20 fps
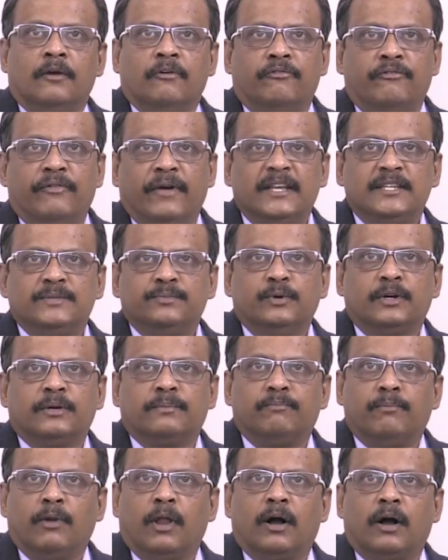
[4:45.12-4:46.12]
Facebook
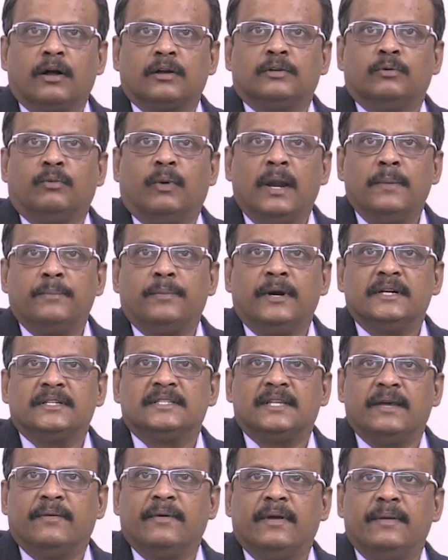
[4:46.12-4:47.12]
blocked
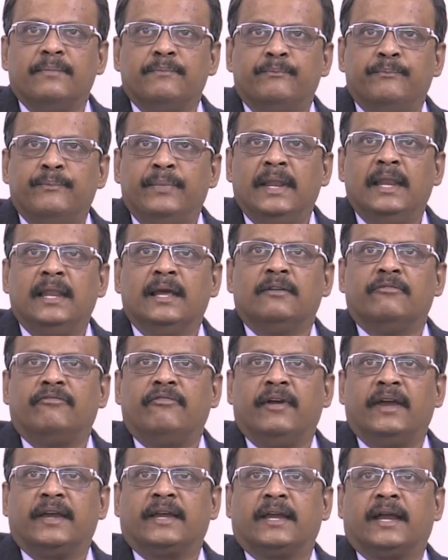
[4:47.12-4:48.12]
1.7 billion
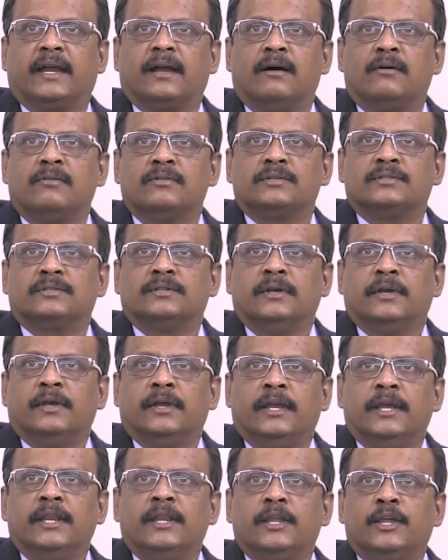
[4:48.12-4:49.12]
fake accounts
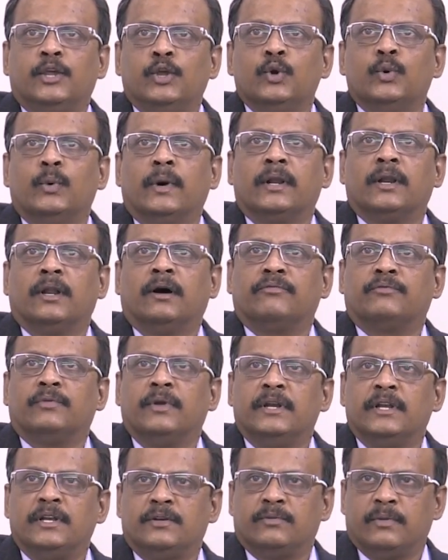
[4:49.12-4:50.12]
in Q1 of
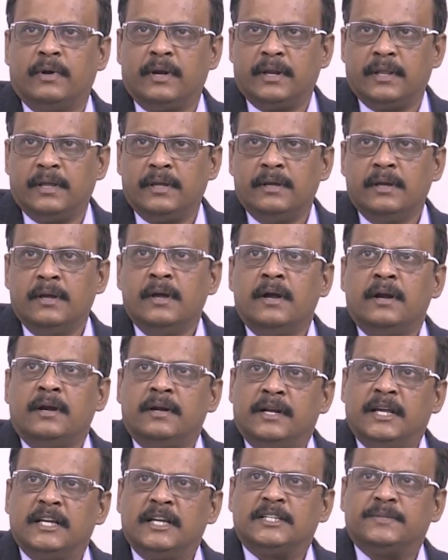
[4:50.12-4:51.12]
2020
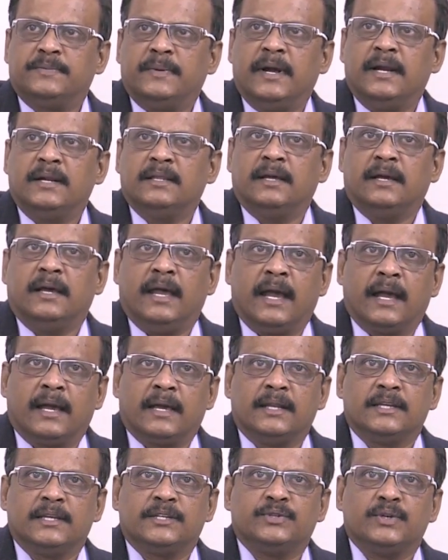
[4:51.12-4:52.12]
despite the
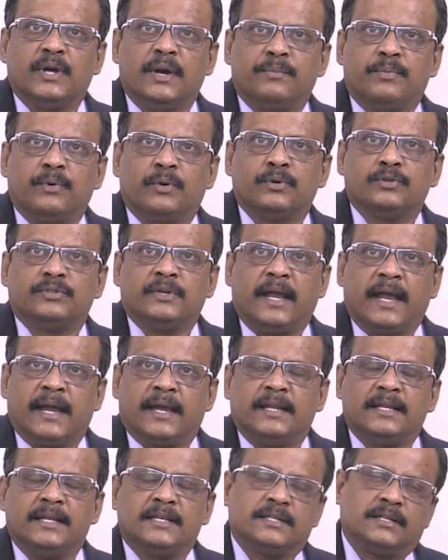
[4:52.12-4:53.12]
aggressive approach
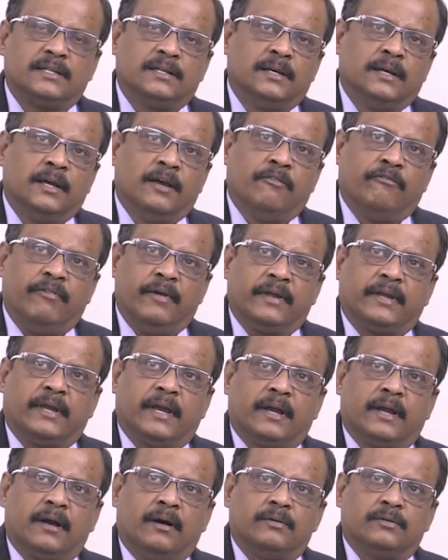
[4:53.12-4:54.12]
against fake
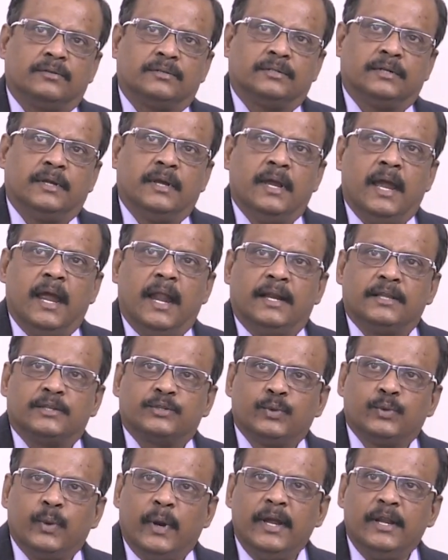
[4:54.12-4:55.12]
accounts. It
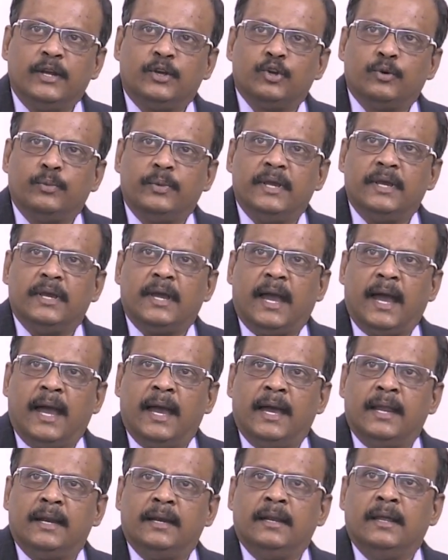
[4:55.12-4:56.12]
is going to be
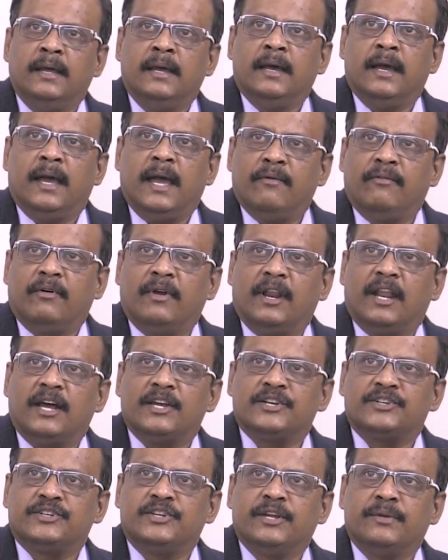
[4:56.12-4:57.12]
an
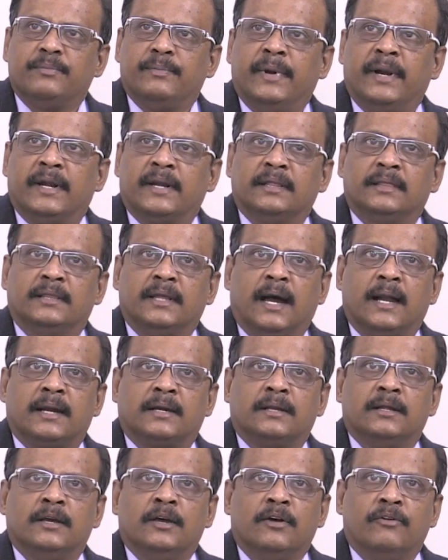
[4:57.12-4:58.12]
everlasting battle
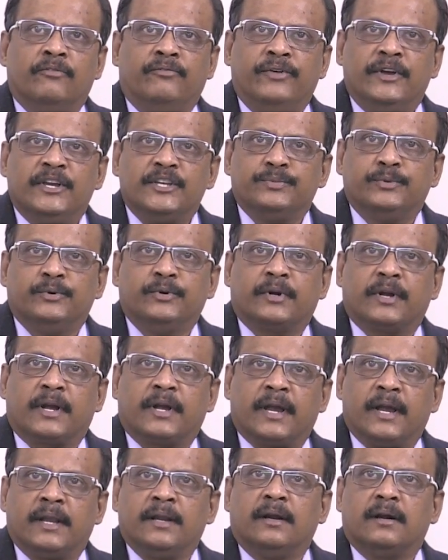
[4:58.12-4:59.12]
that
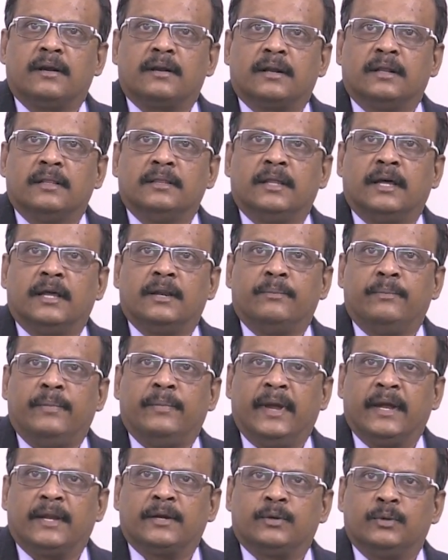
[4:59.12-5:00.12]
Facebook cannot run their
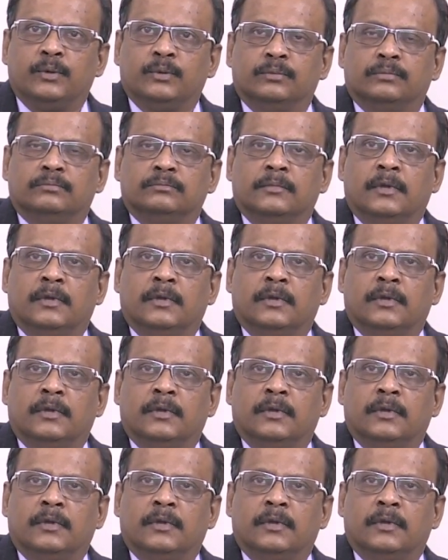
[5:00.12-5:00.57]
back to.